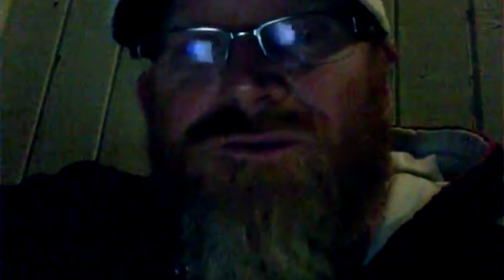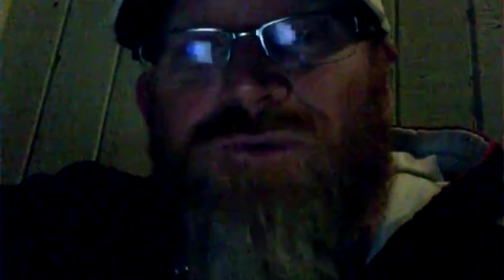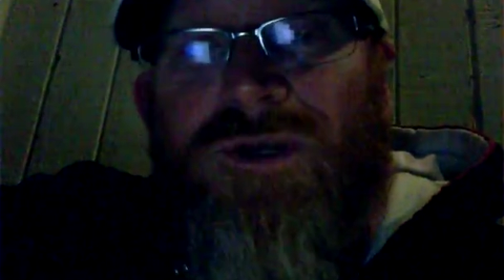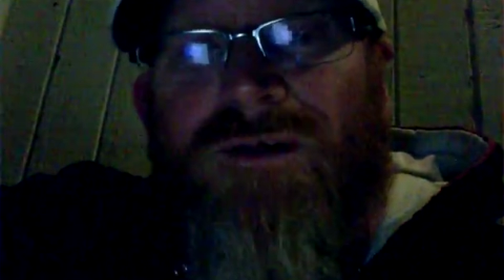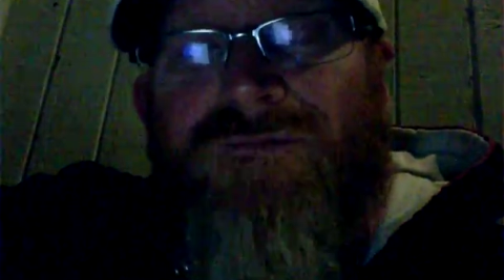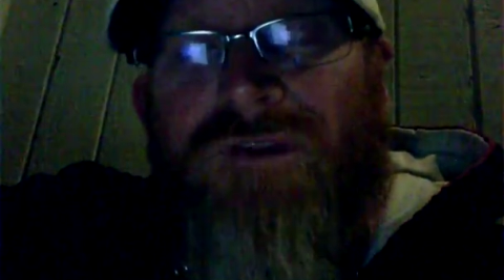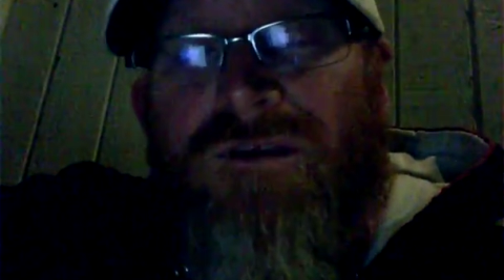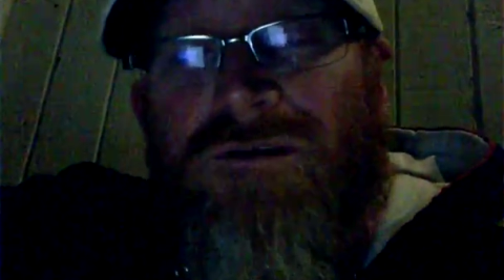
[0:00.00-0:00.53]
what
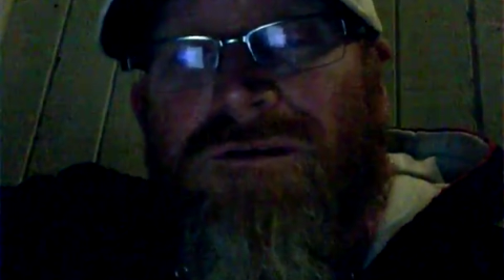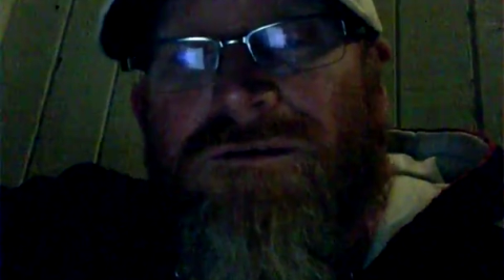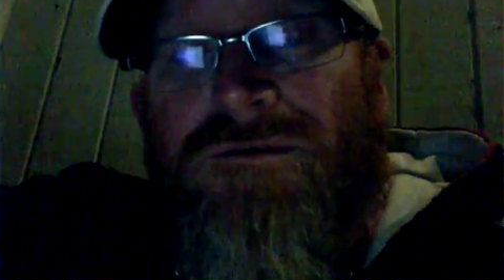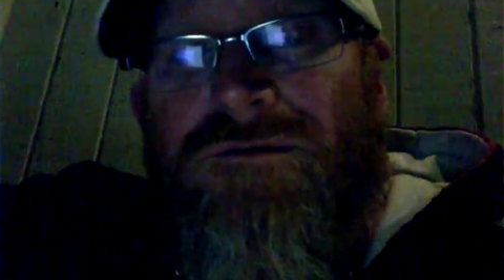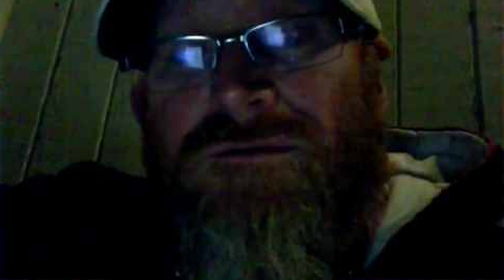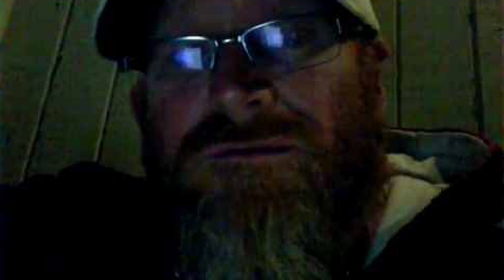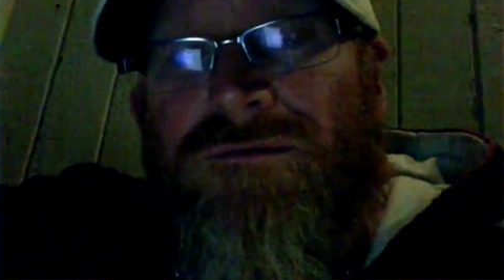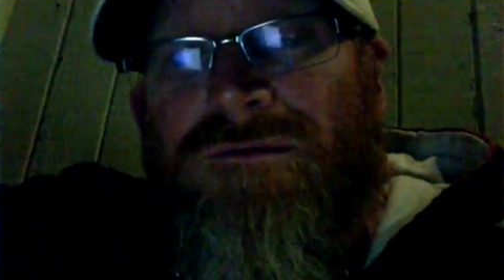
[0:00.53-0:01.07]
I've done,
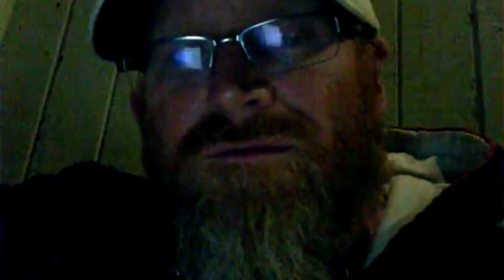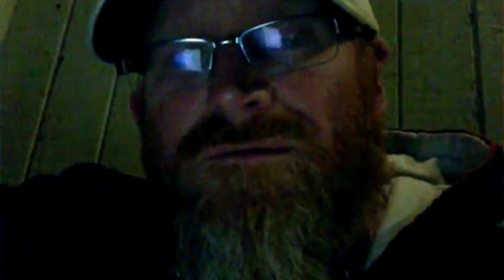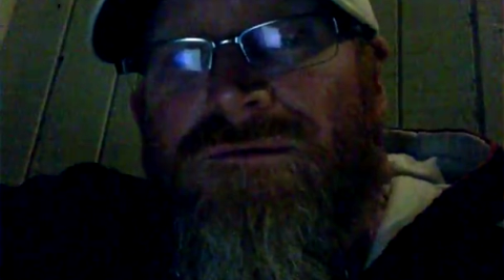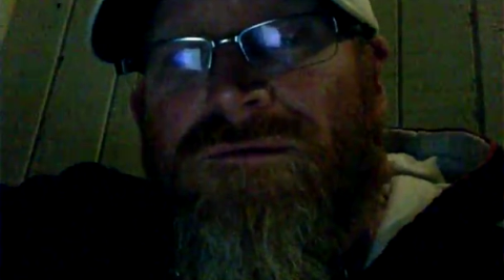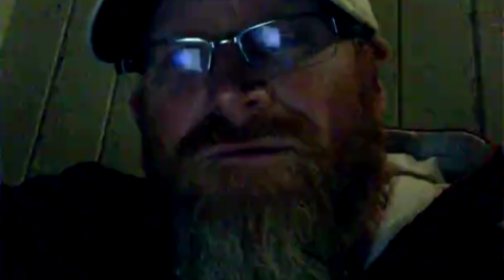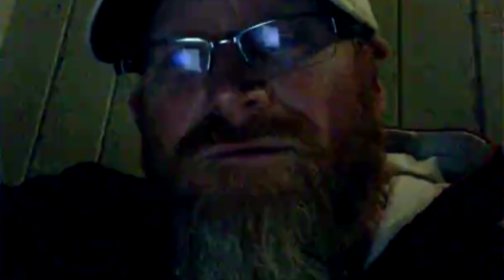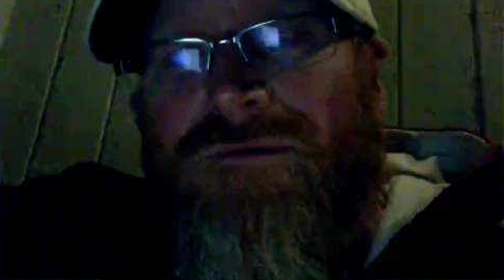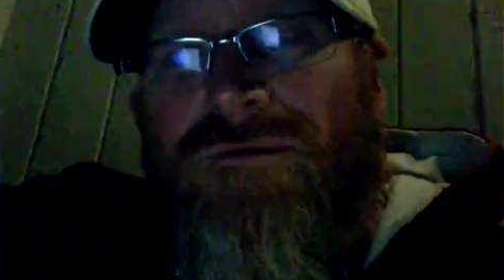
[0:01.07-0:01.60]

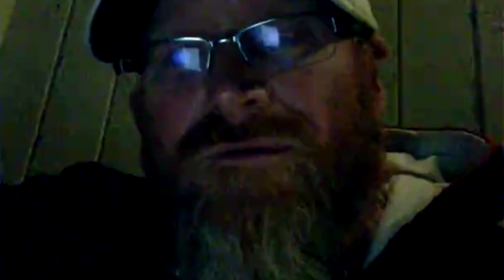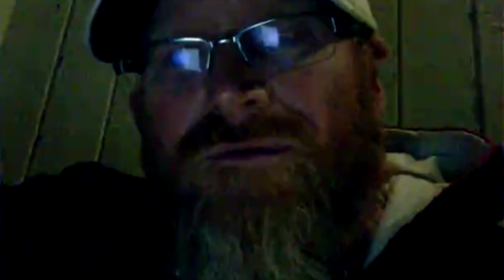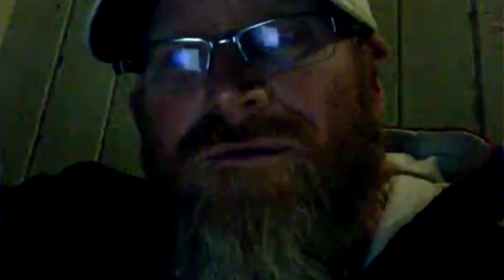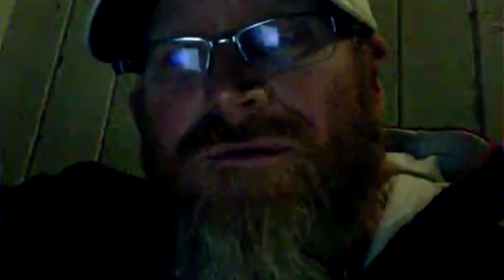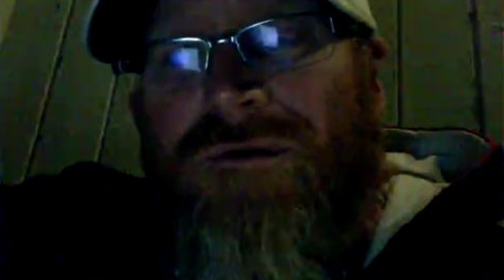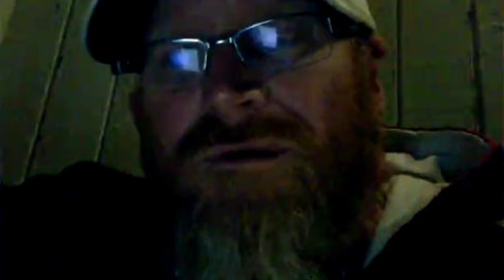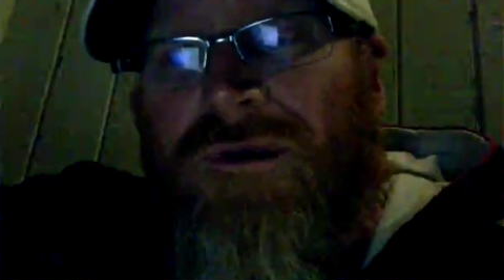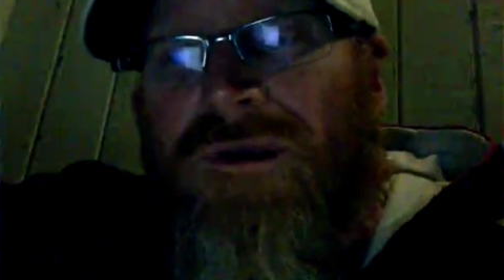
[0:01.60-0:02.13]

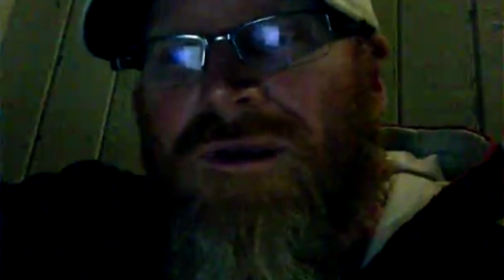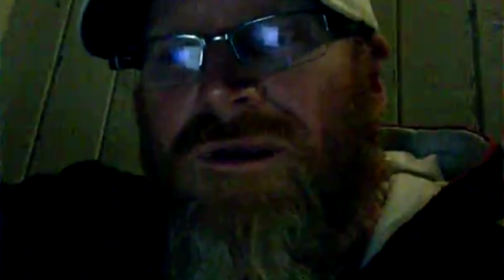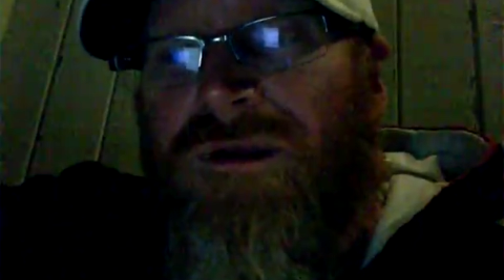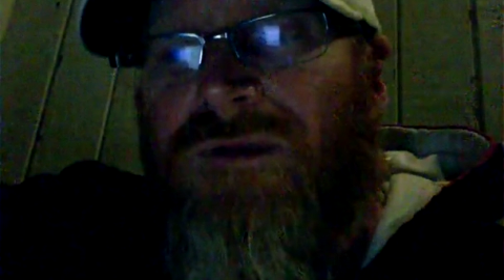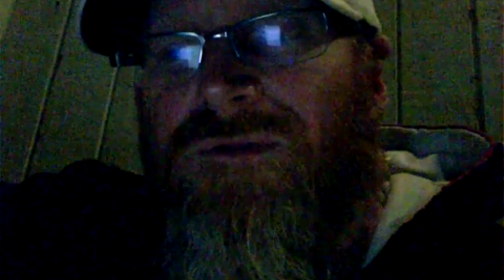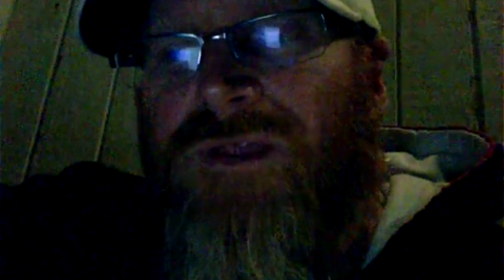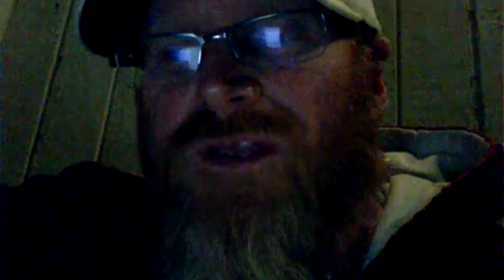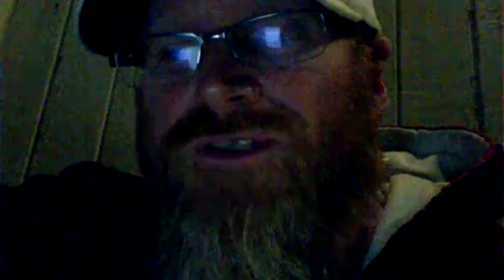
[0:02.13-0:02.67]

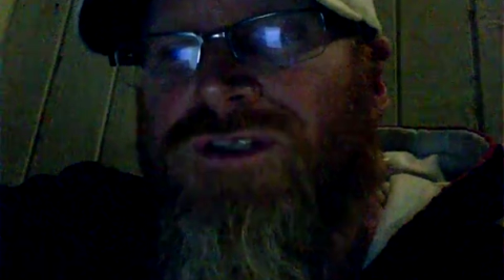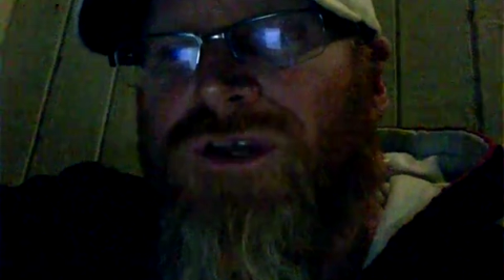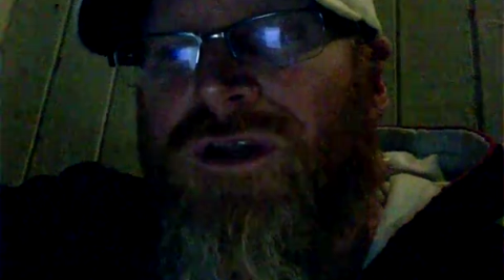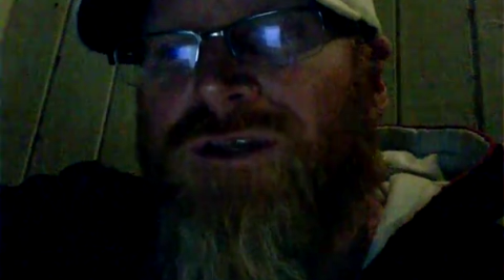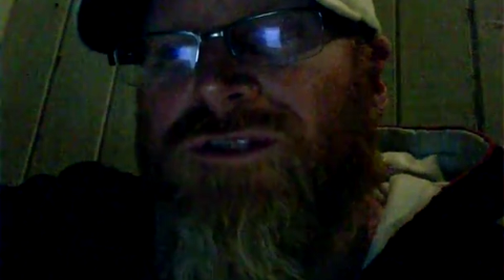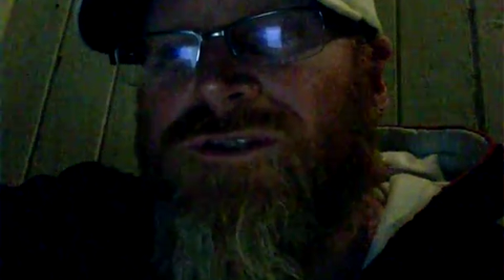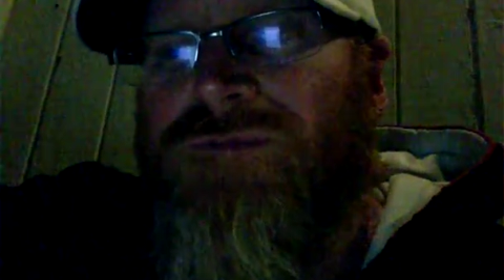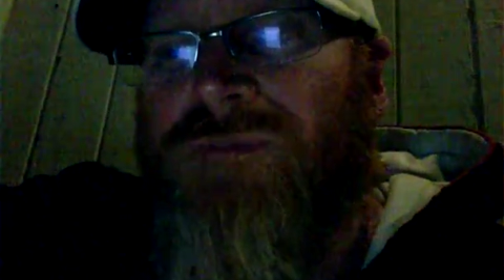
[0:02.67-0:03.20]
and they
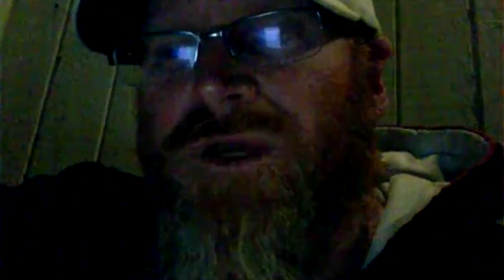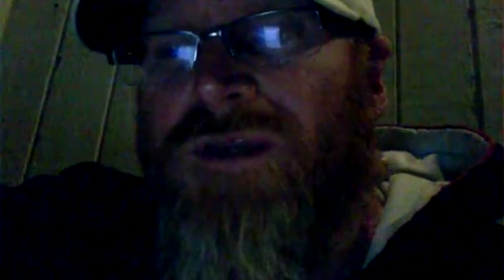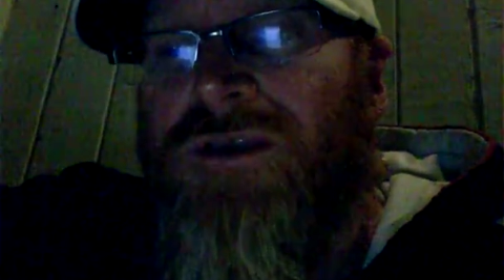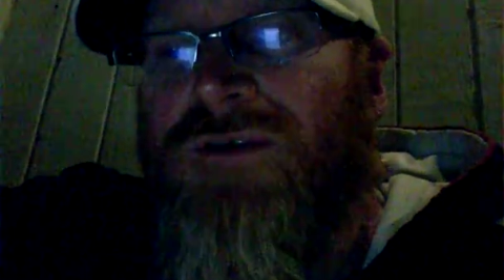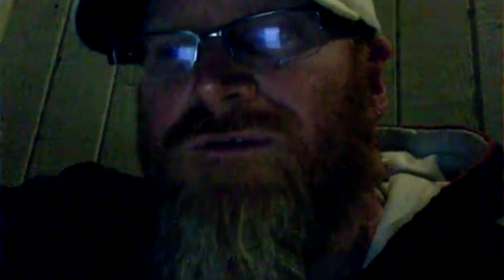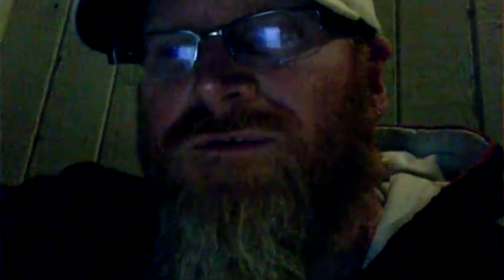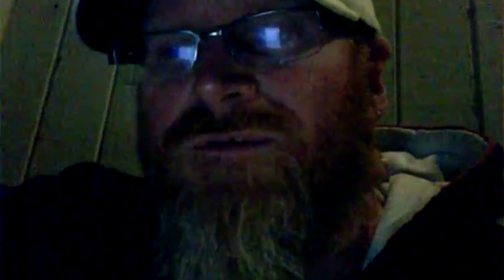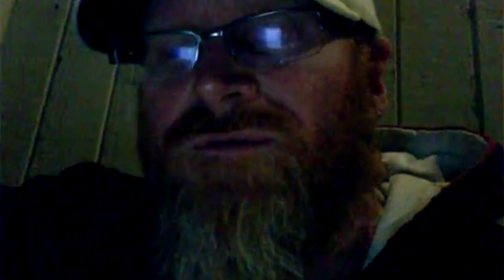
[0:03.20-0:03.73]
tried to make
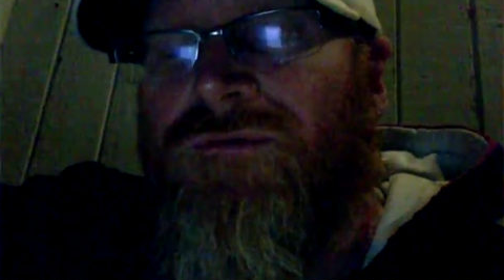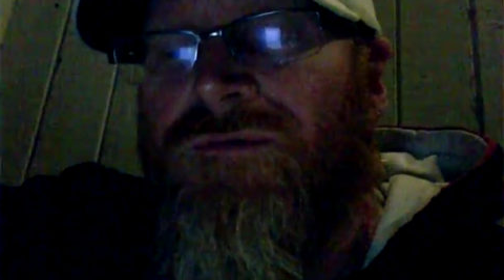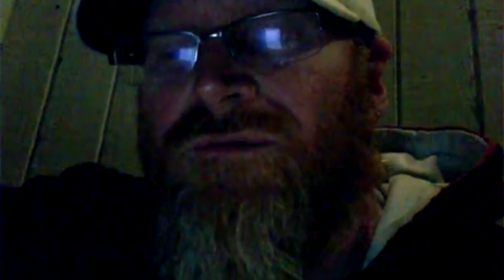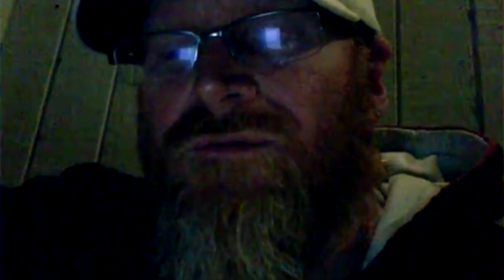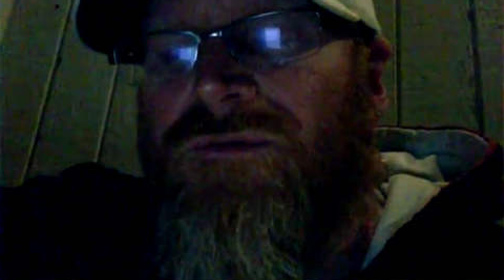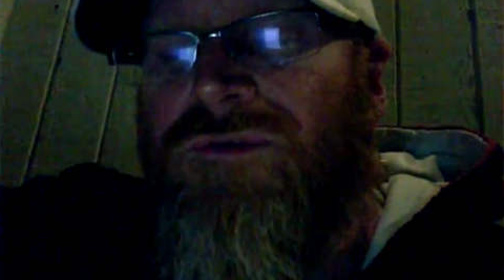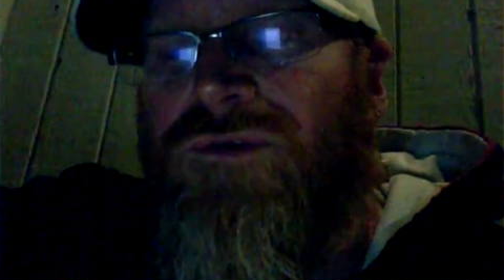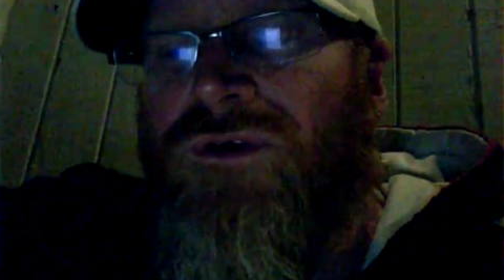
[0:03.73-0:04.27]
it
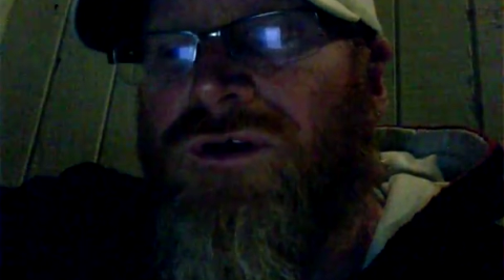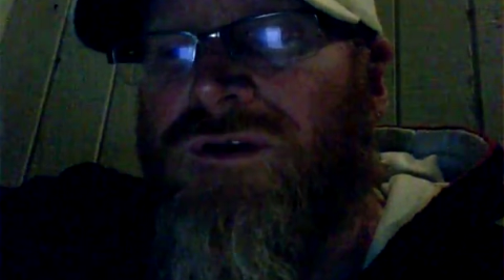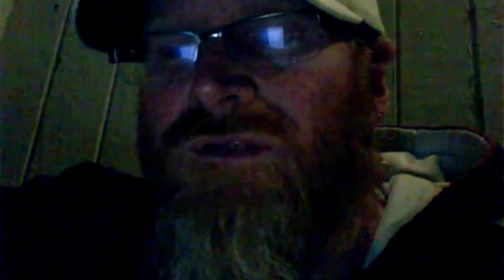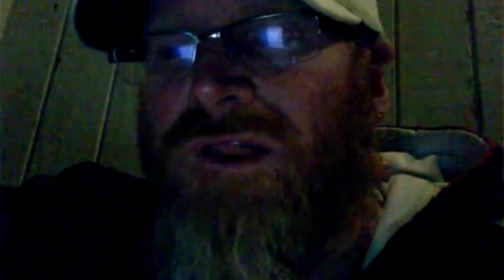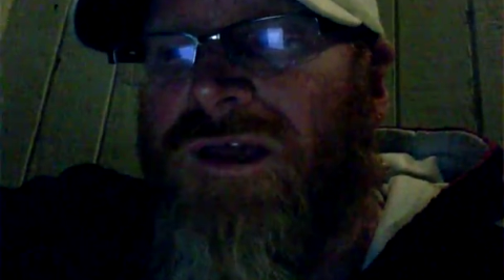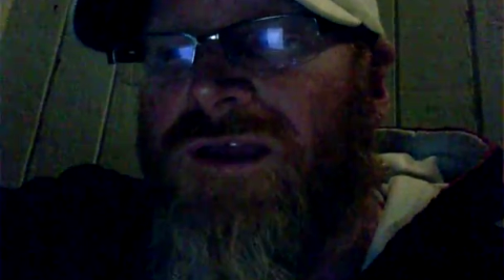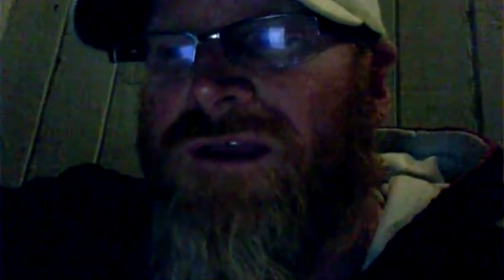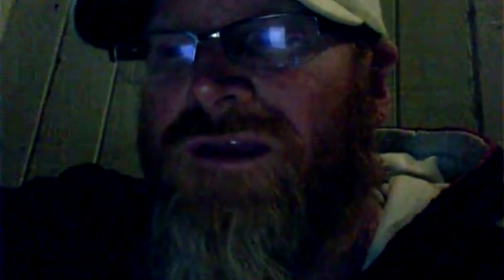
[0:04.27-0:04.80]
look
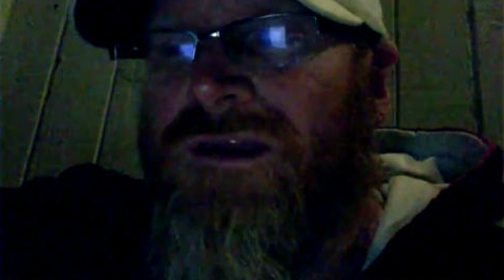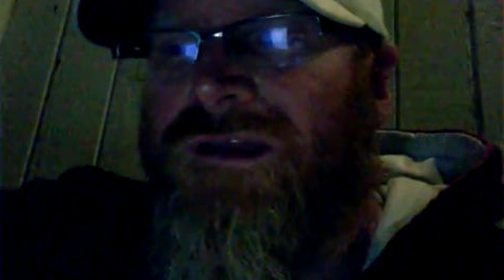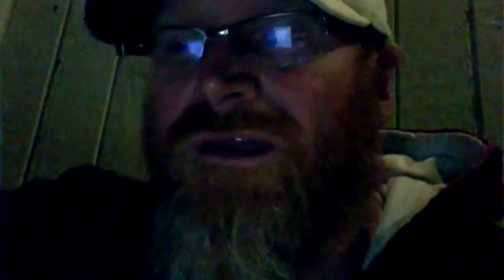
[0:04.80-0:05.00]
like